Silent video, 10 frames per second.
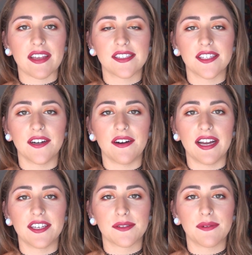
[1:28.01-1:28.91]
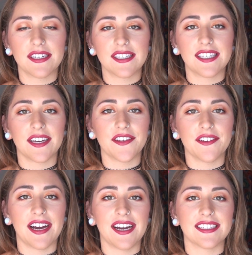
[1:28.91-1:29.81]
So I just wanted to tell you
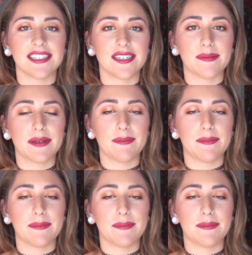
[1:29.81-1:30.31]
guys a little bit